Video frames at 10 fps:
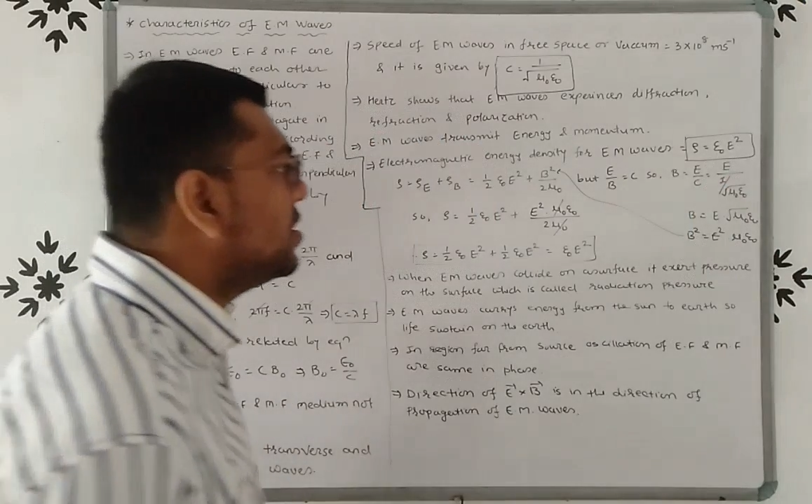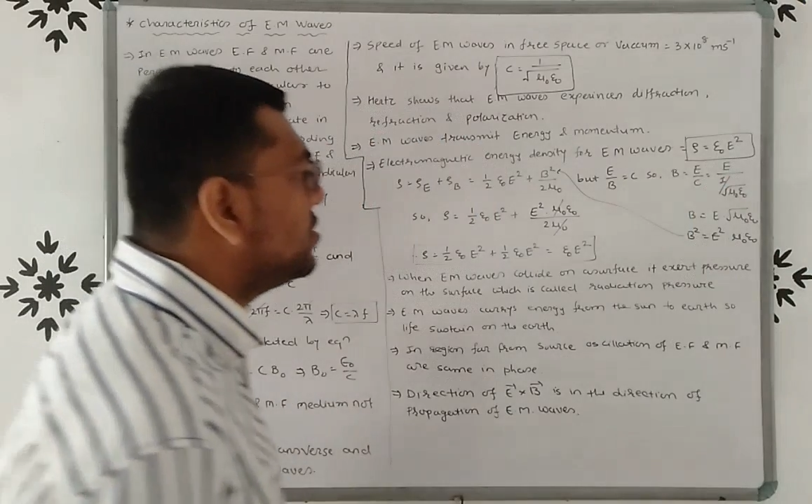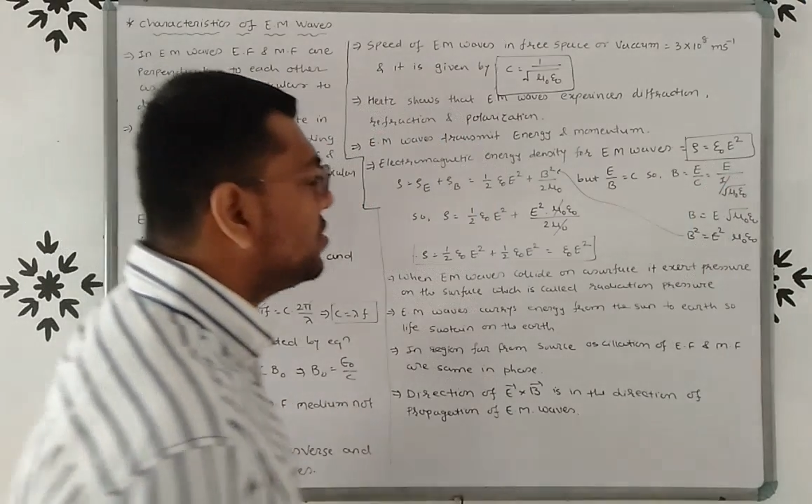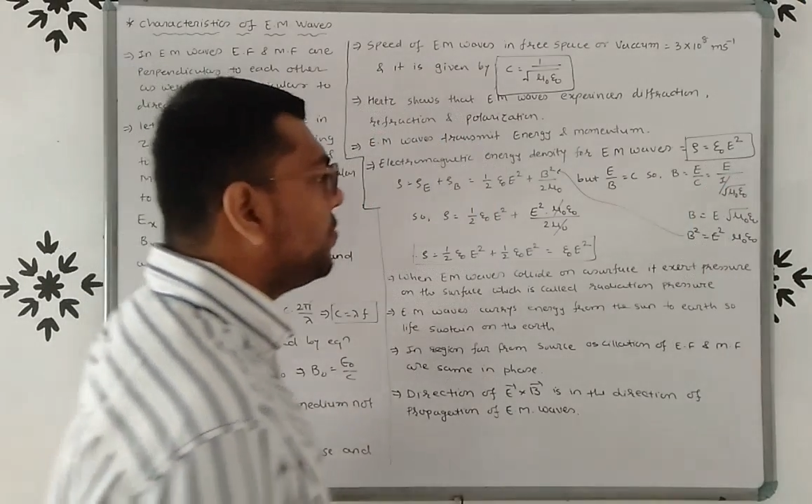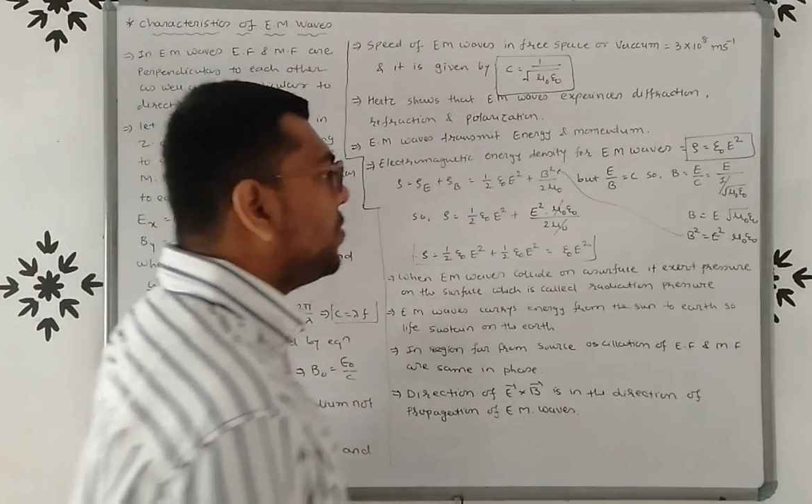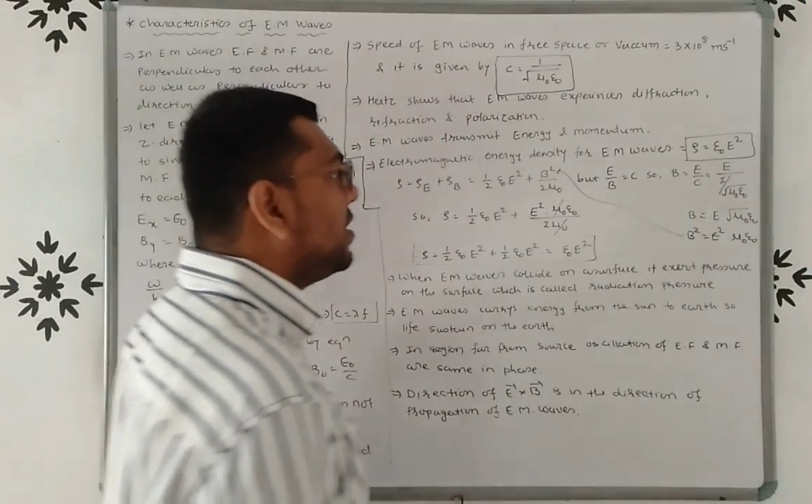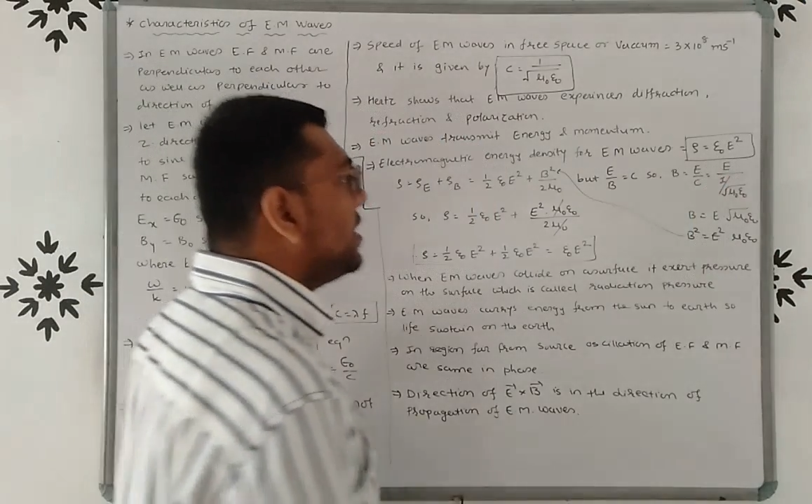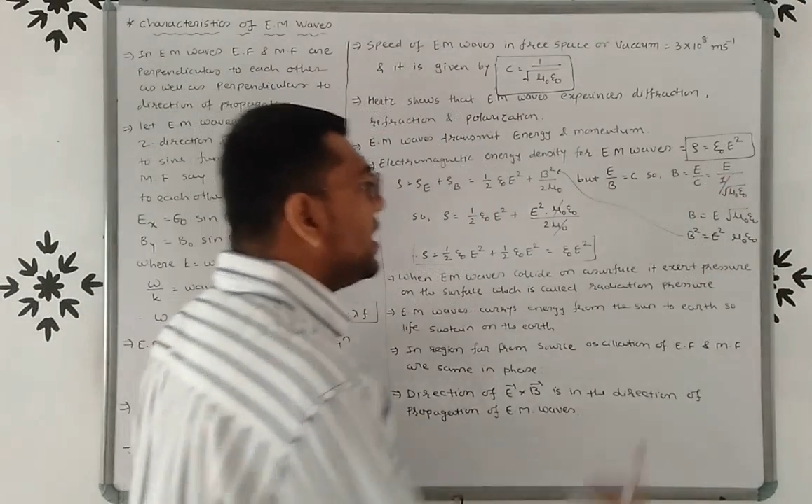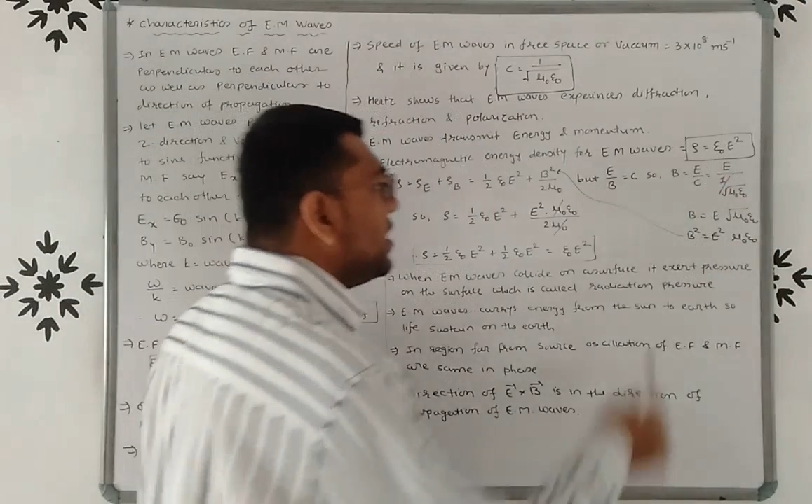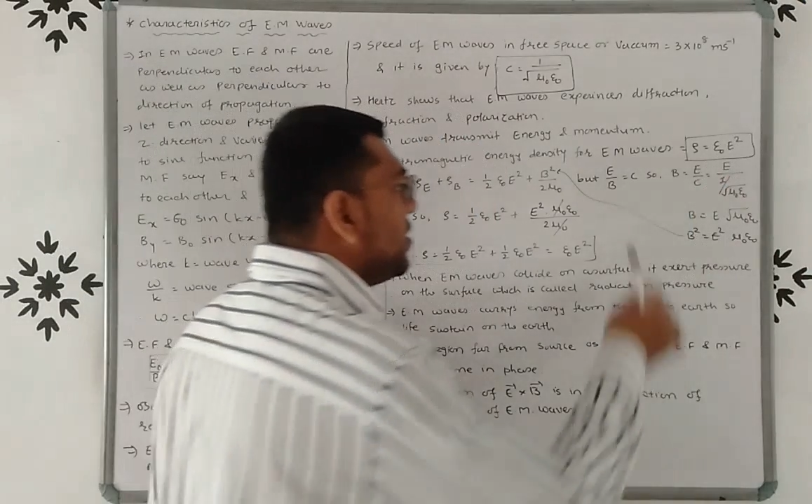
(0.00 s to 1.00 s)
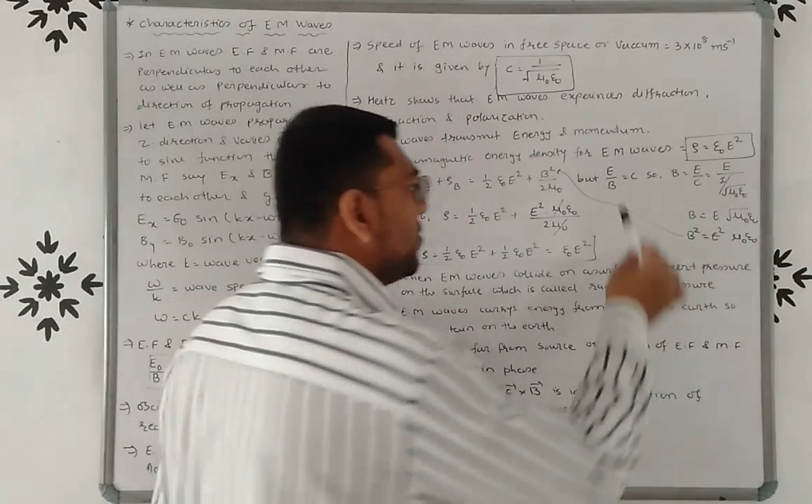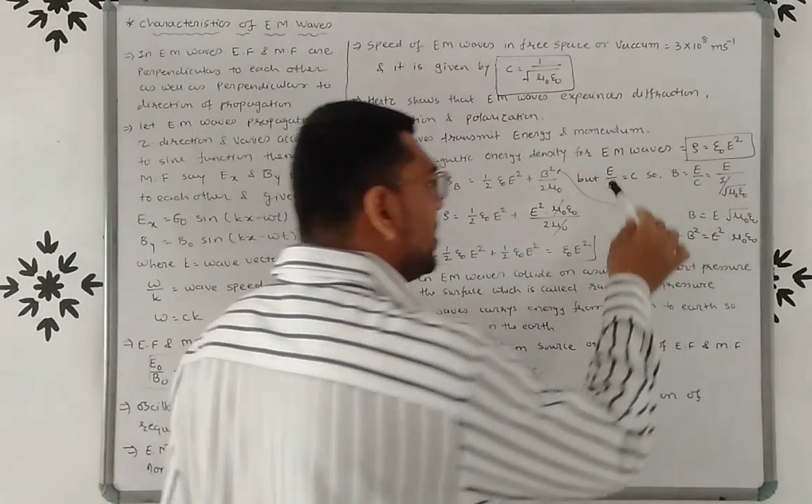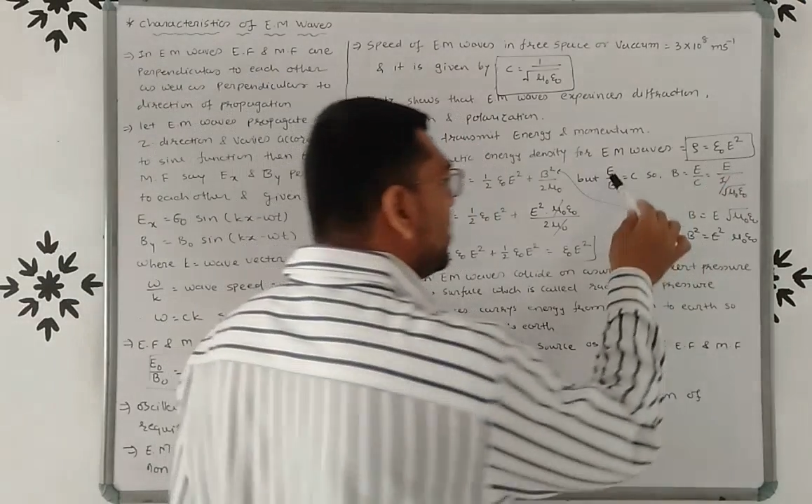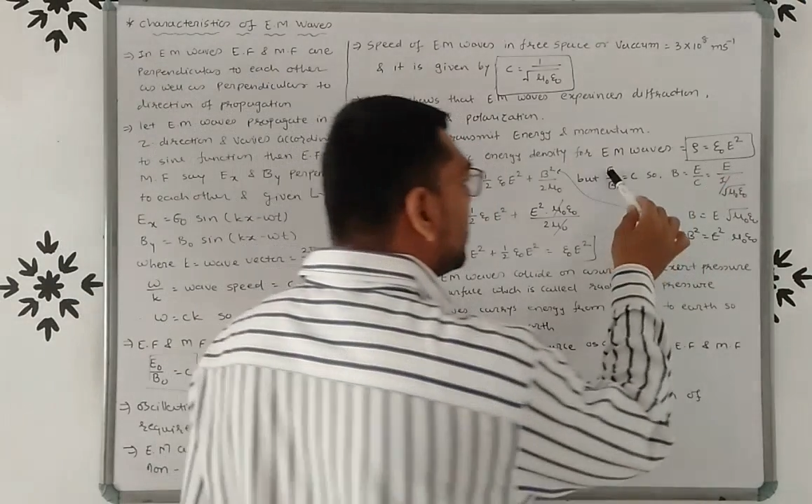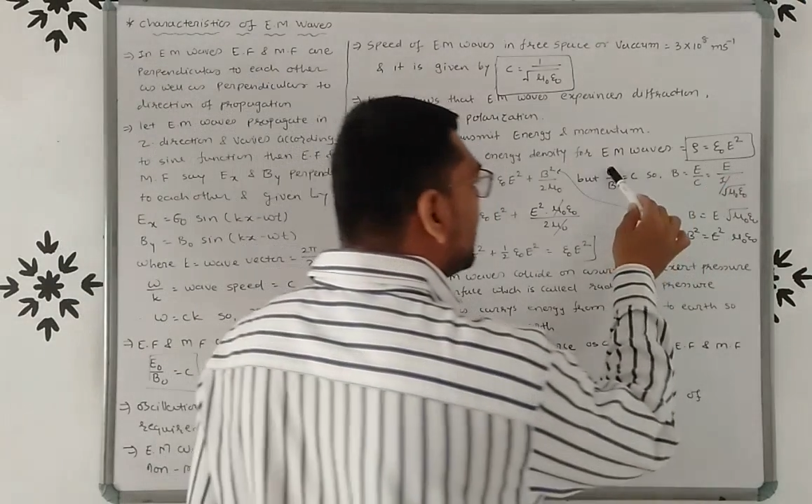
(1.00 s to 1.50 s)
So for that we
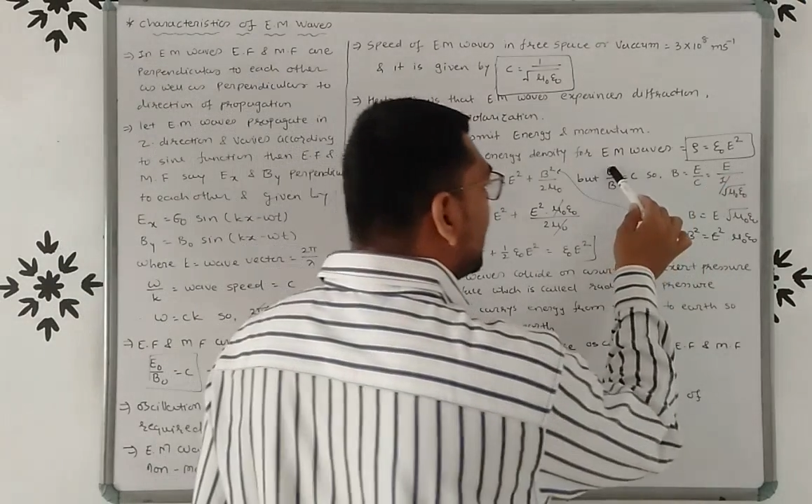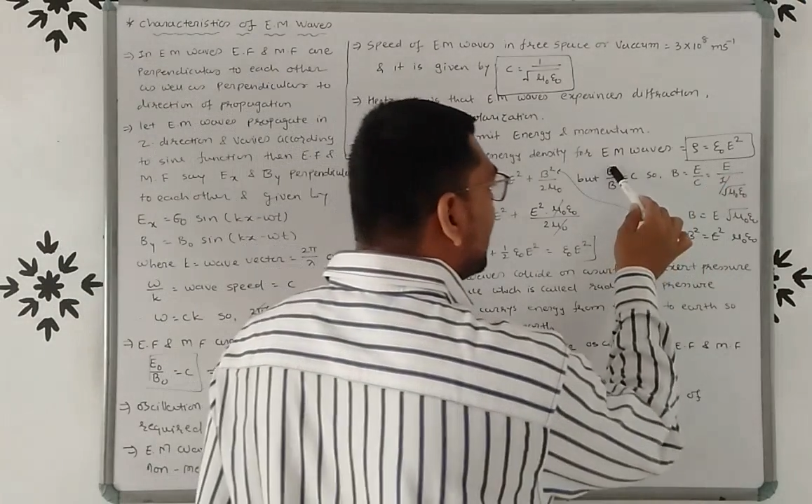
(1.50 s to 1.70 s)
know that